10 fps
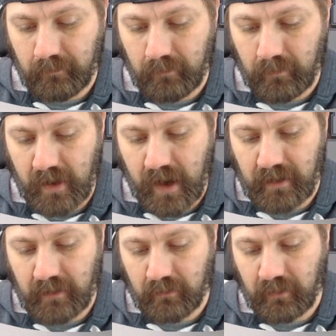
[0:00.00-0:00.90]

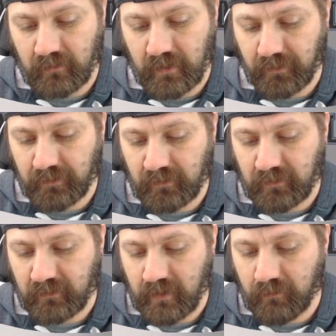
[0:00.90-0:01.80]
90 degrees Celsius,
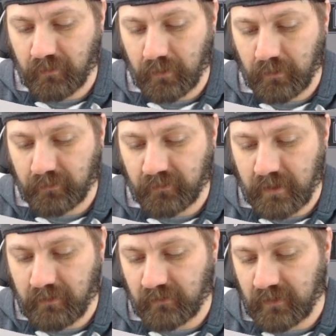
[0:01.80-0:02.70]
600 volt,
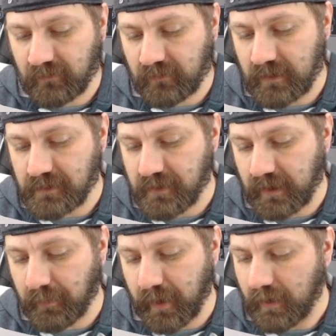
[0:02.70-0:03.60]
sun resistant,
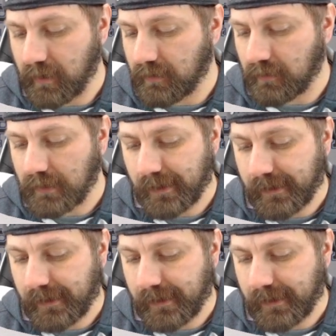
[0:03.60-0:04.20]
direct burial.